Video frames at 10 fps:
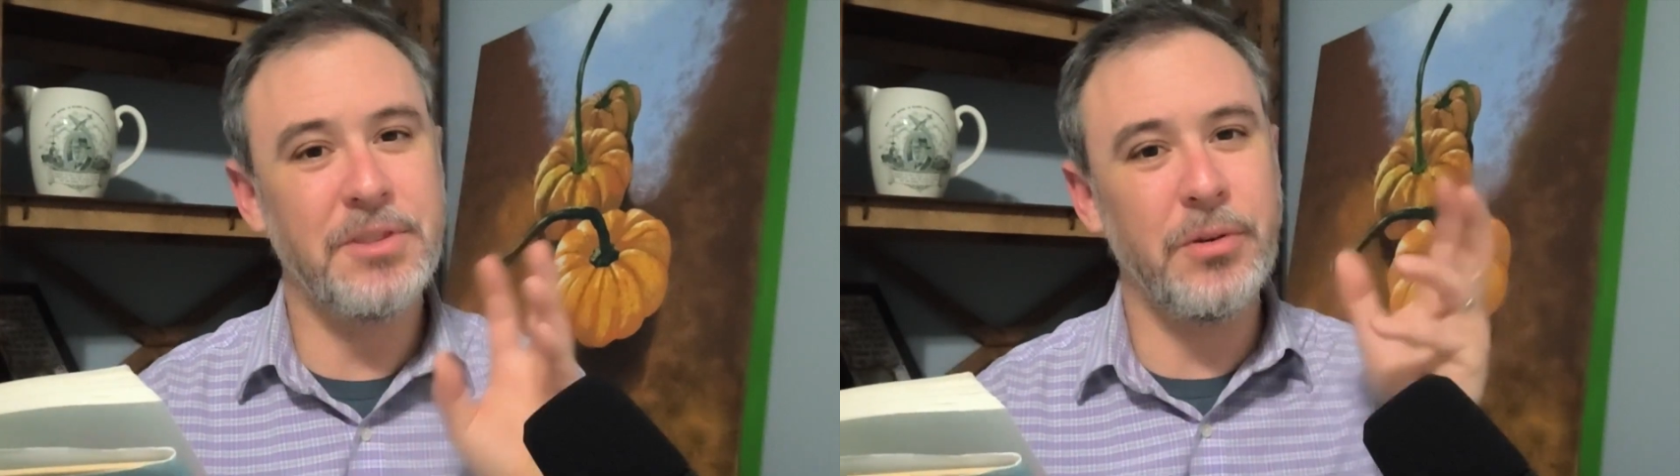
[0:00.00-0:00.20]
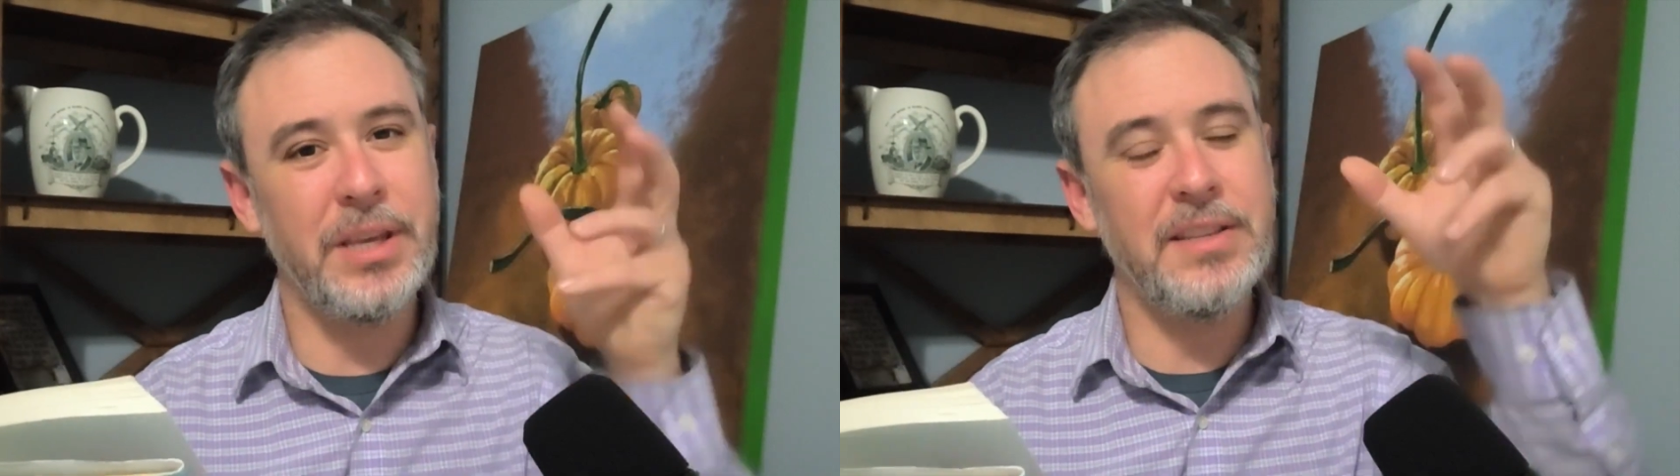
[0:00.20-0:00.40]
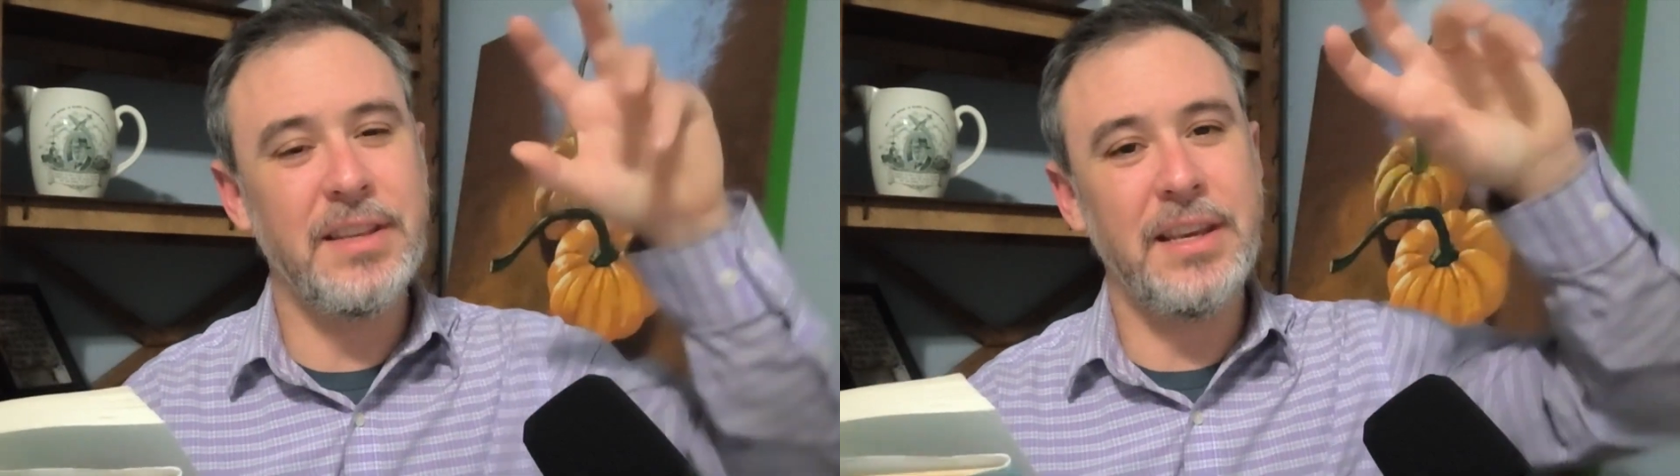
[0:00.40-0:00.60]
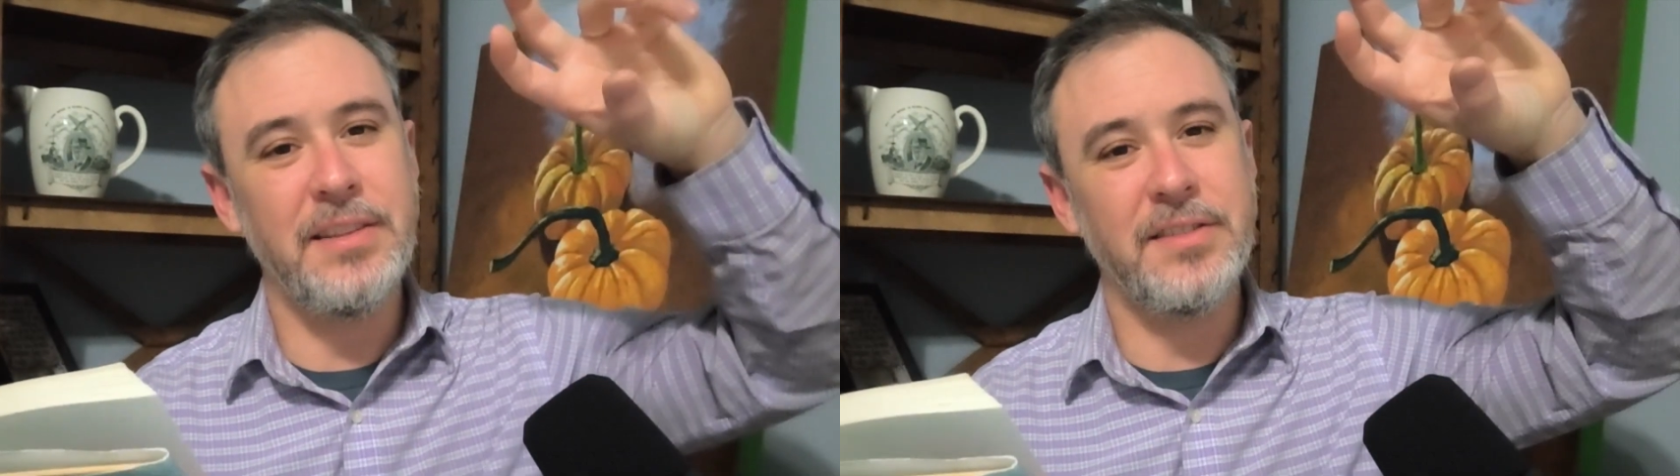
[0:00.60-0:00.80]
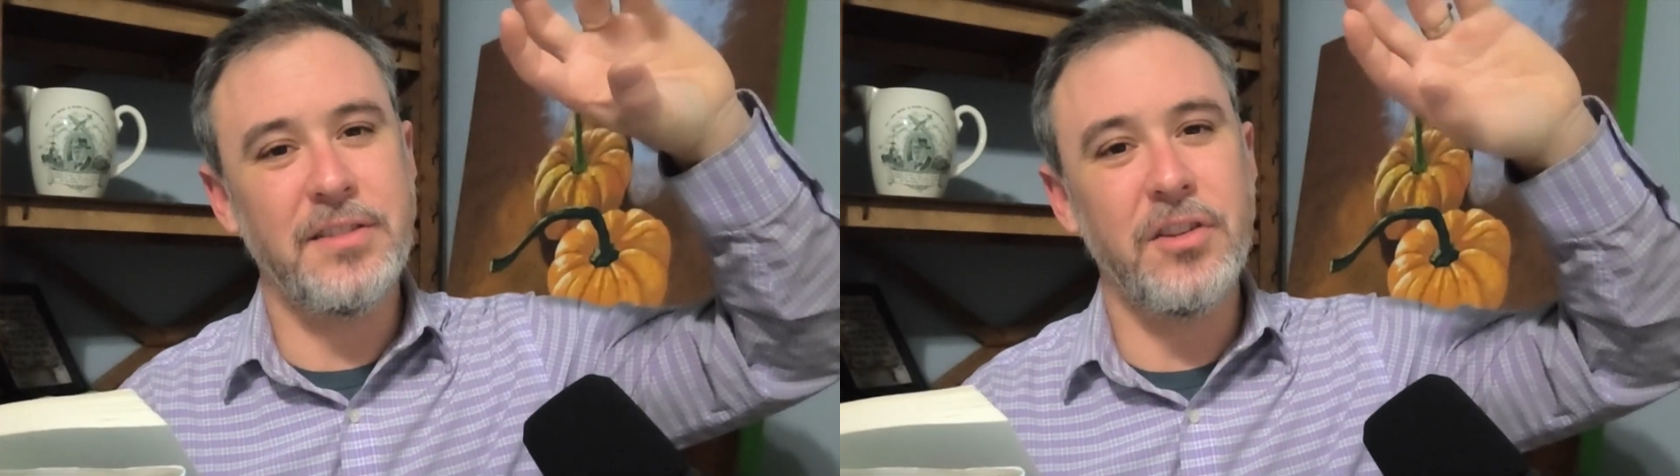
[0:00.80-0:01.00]
So
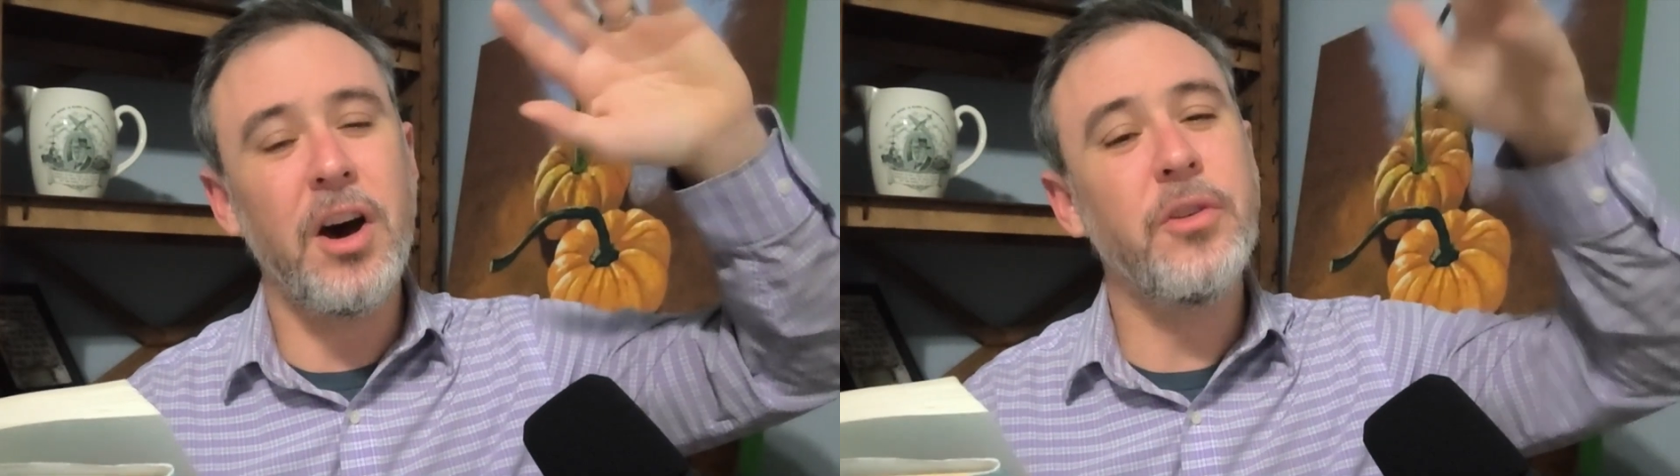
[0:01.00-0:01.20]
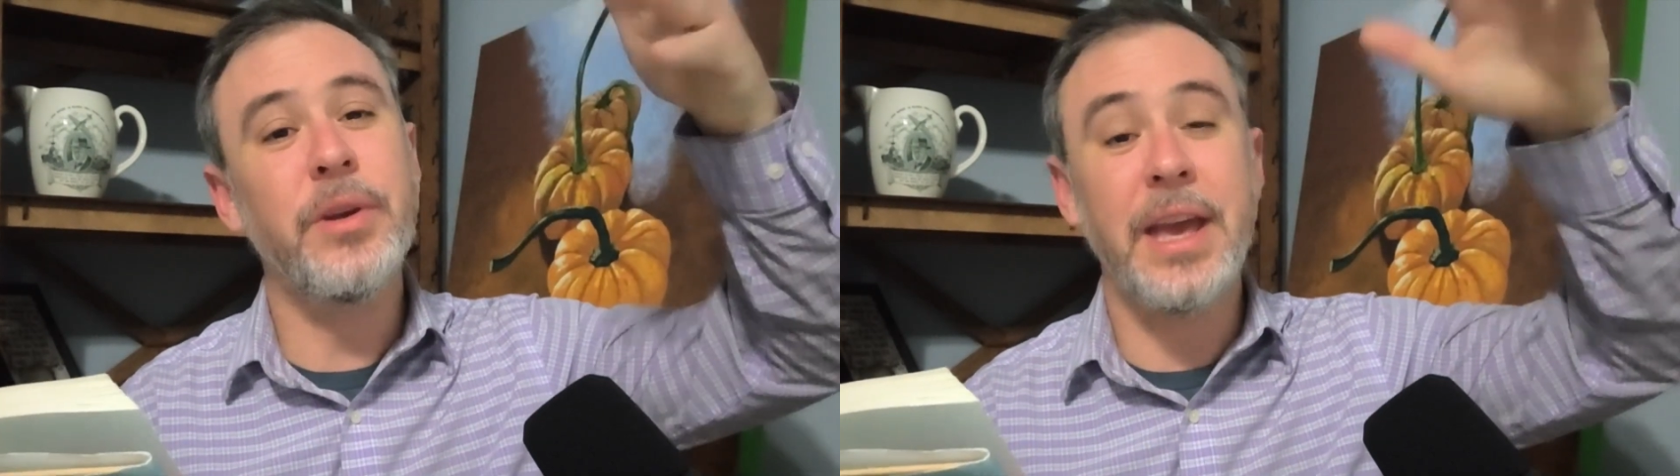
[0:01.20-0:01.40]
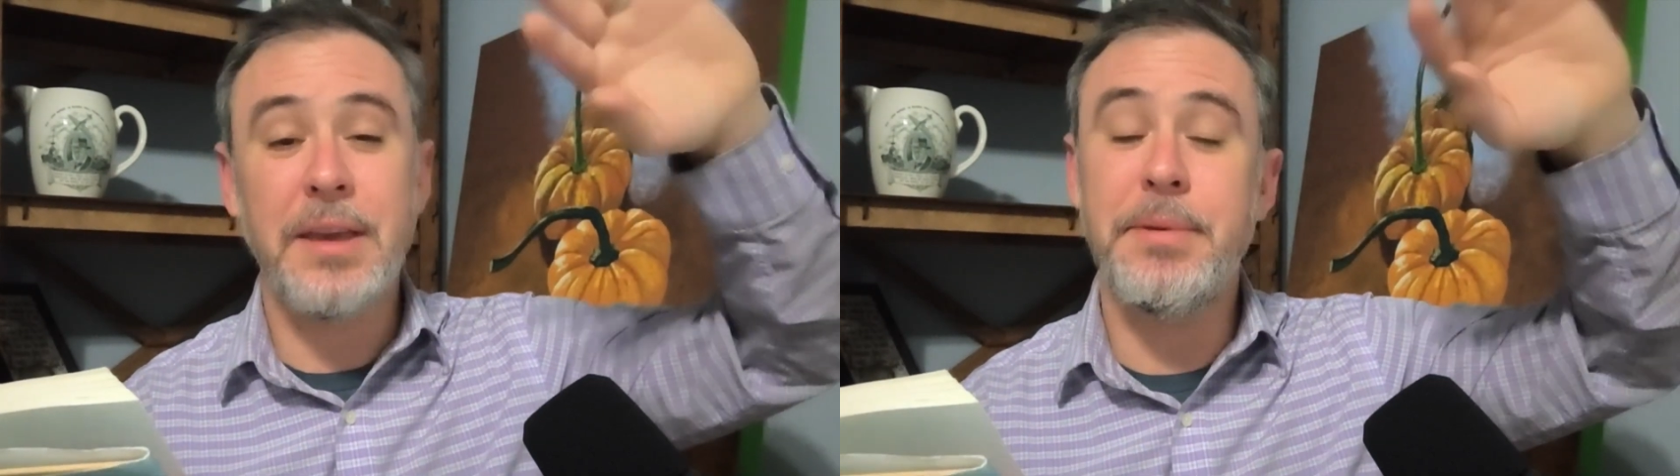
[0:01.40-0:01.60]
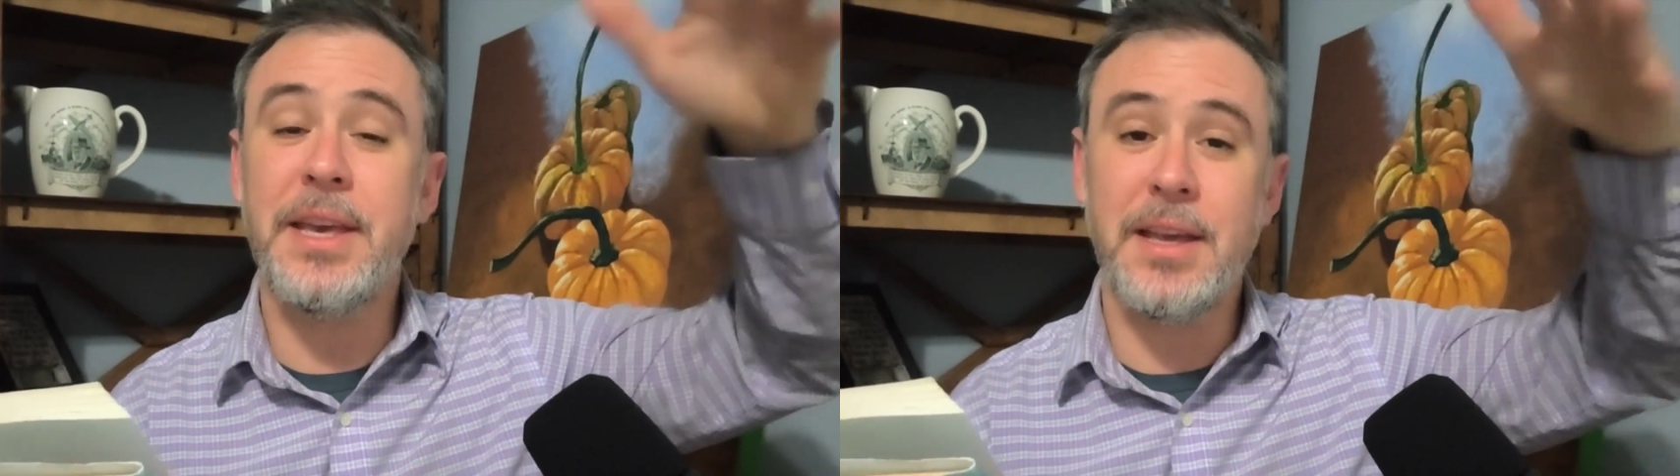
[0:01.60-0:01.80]
he's not doing A, B,